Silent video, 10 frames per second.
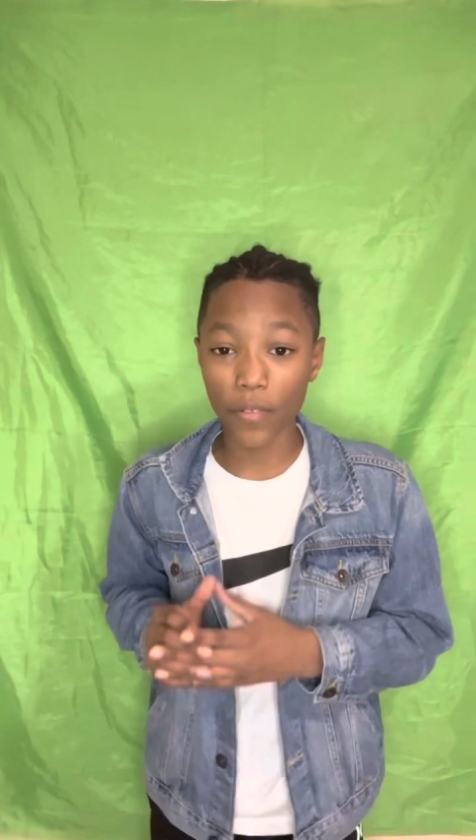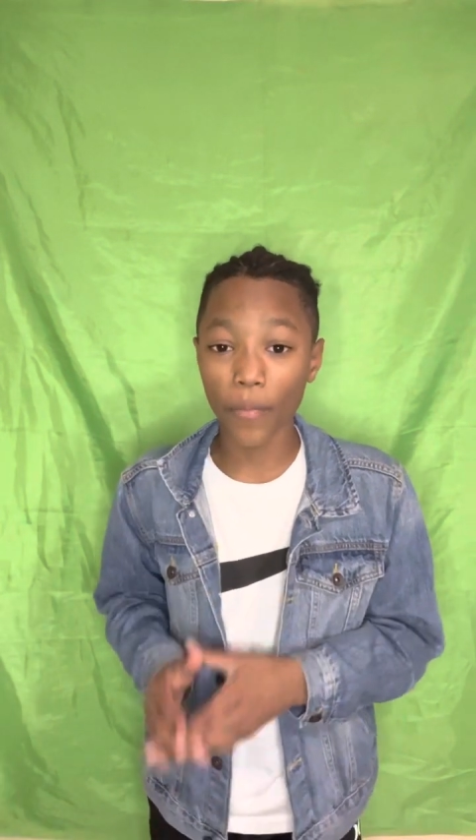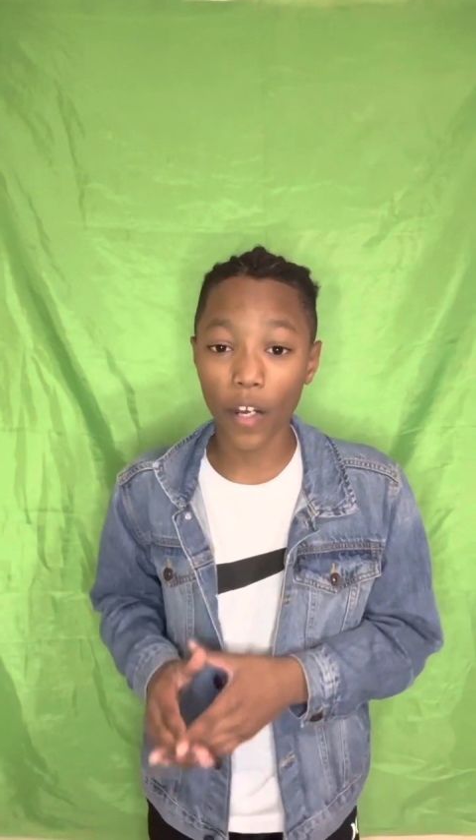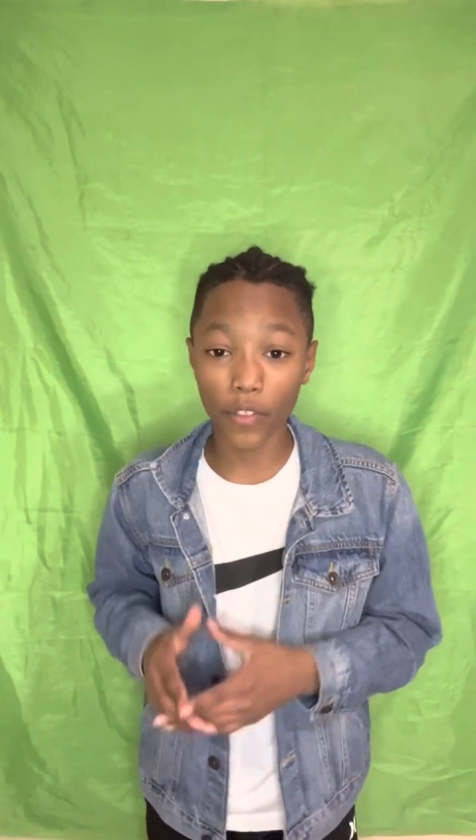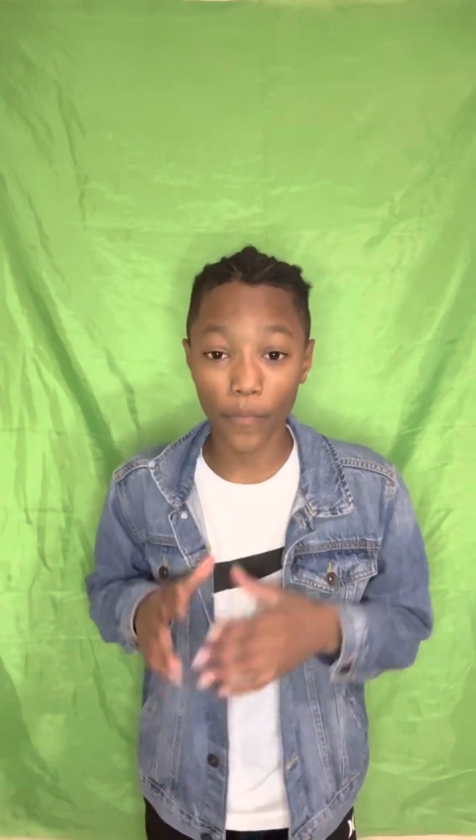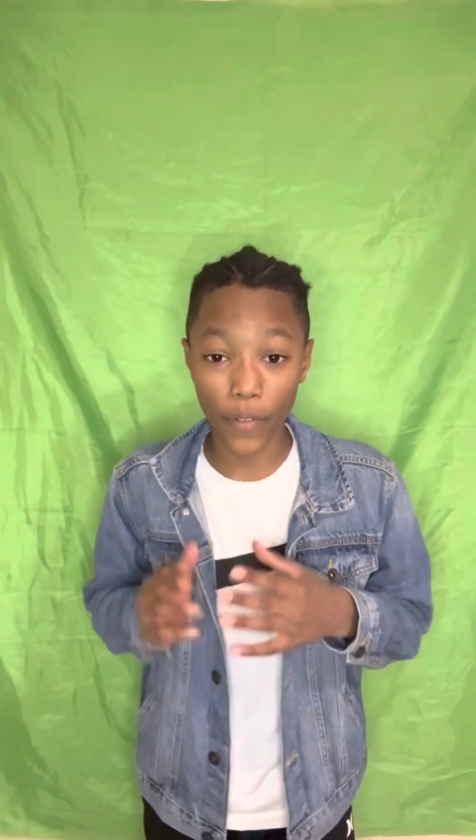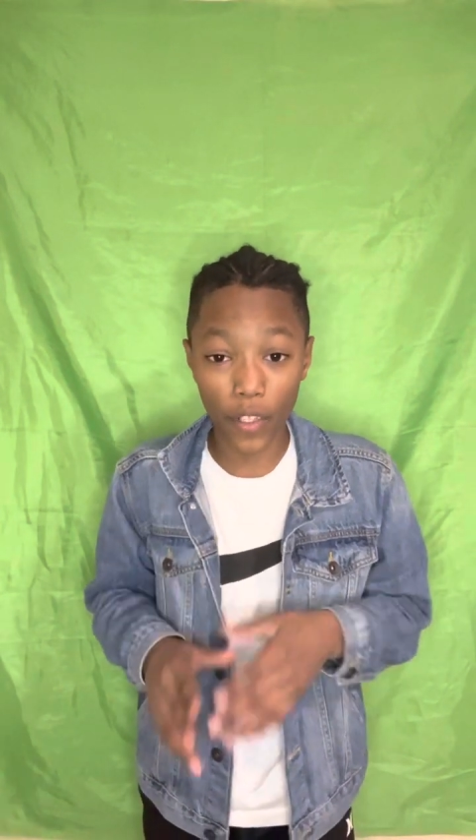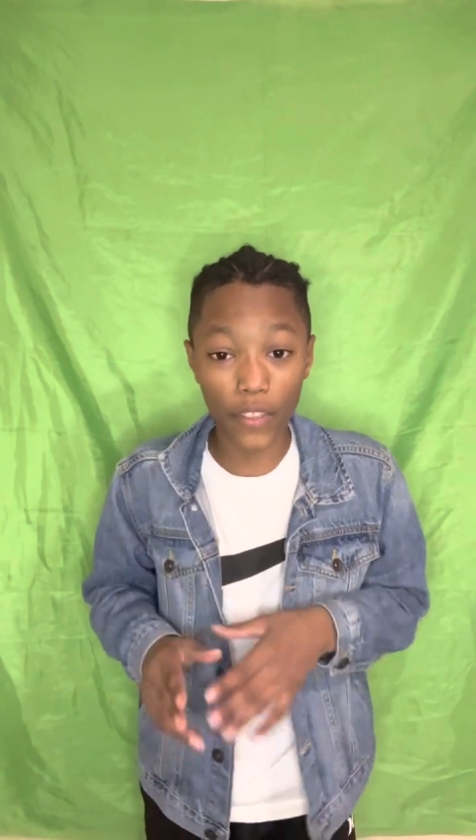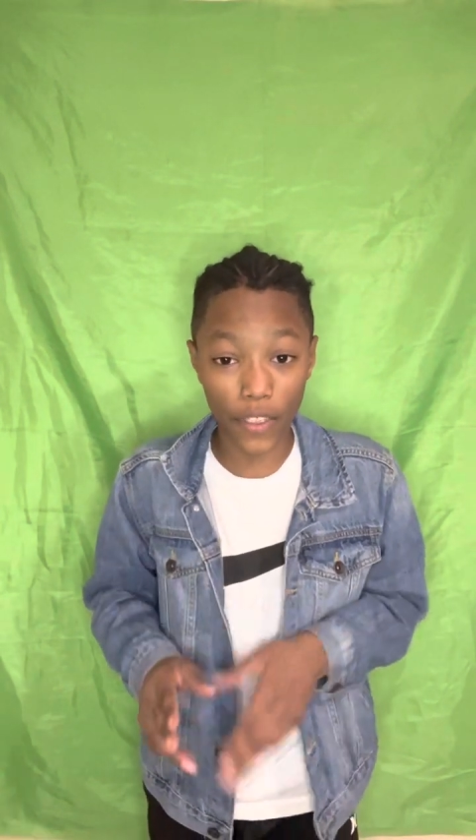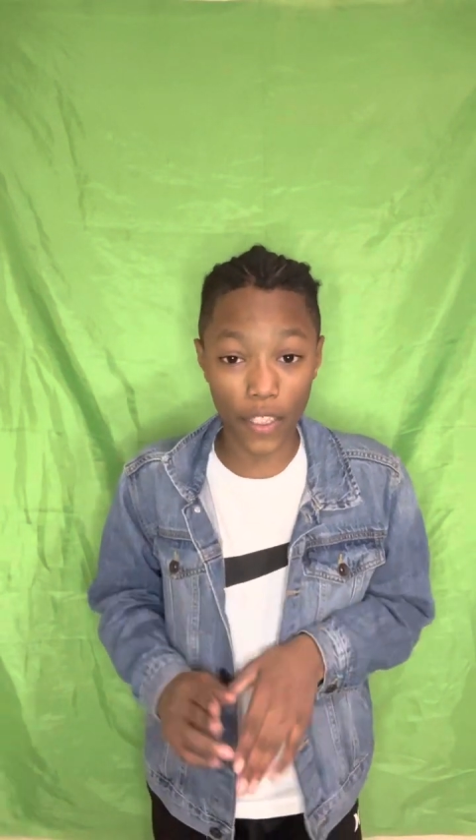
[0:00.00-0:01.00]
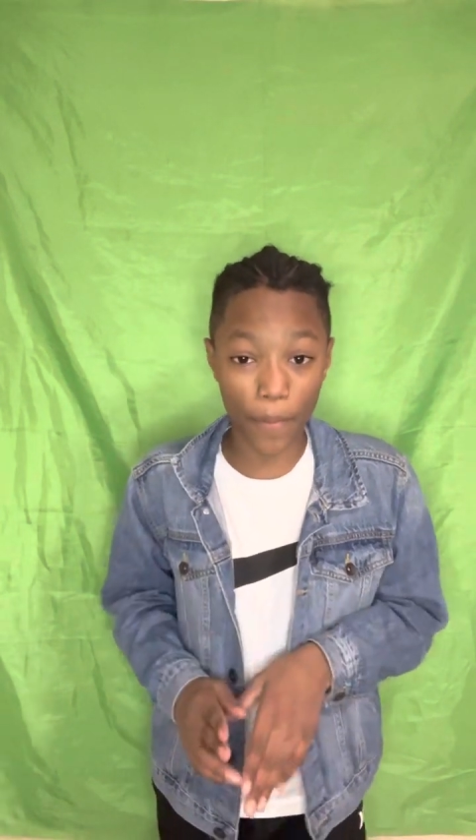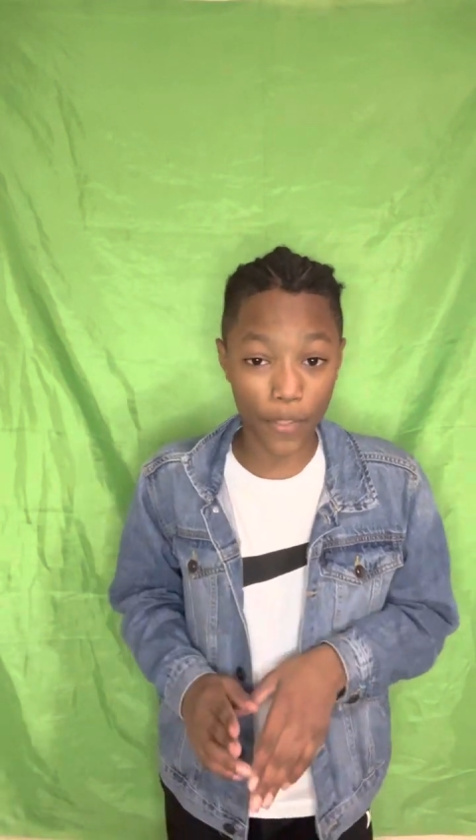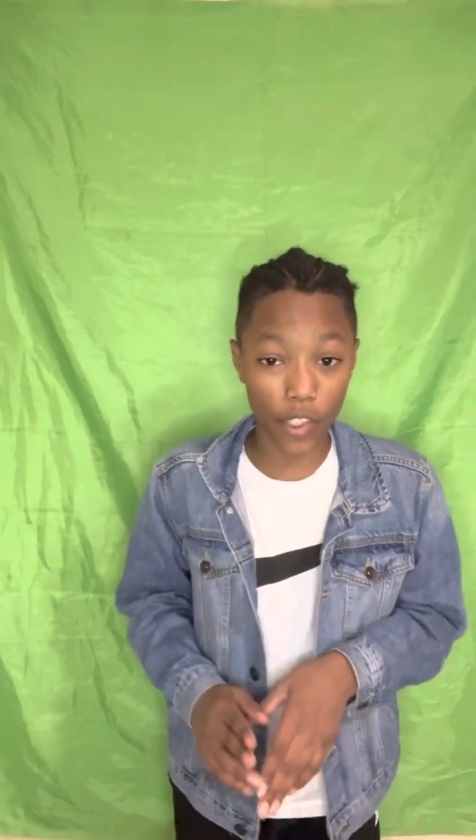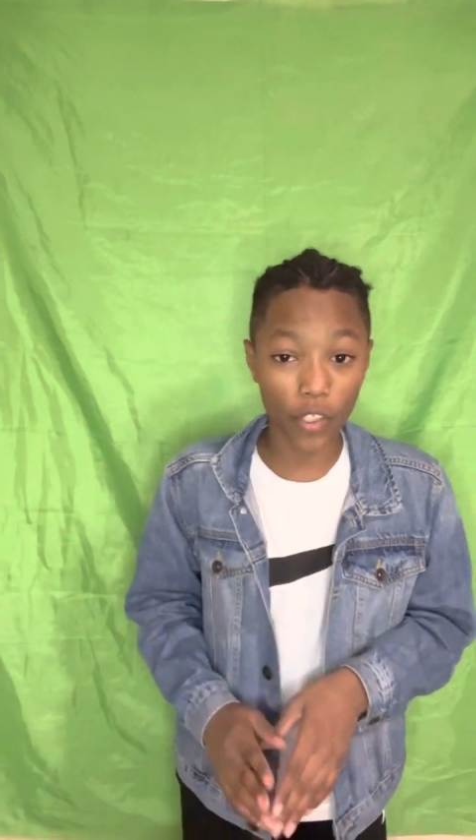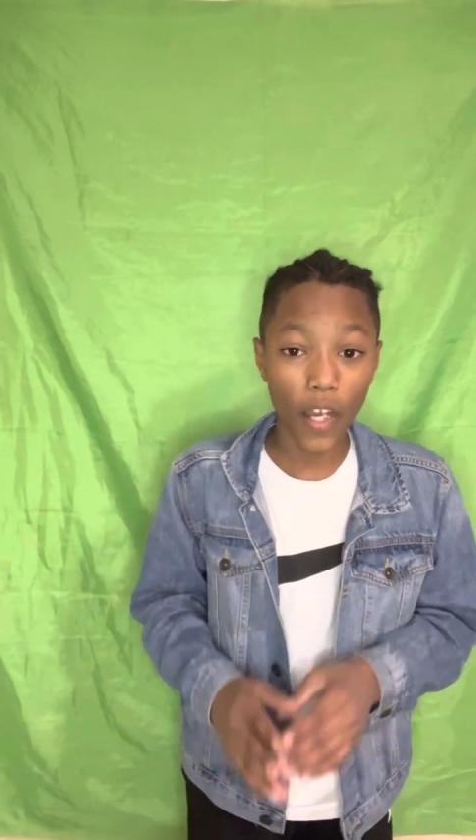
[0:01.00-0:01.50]
tomorrow, the very last
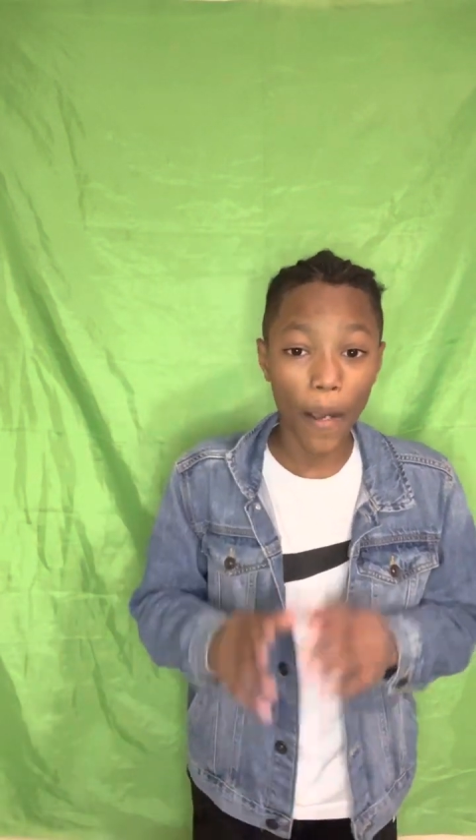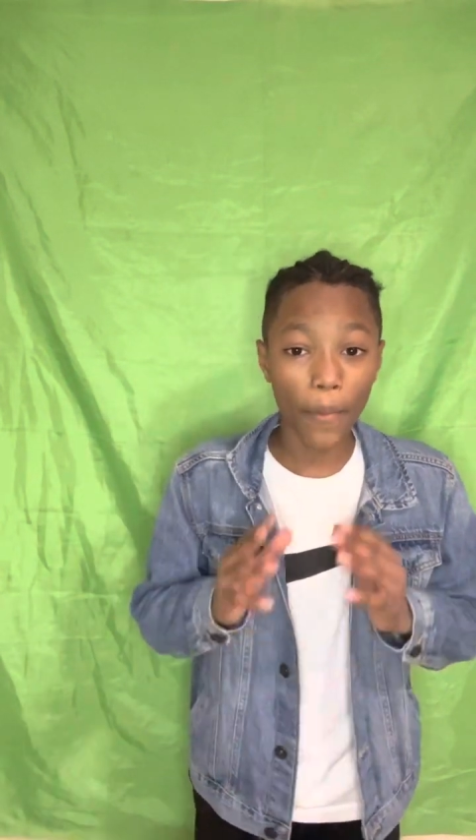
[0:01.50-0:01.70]
episode.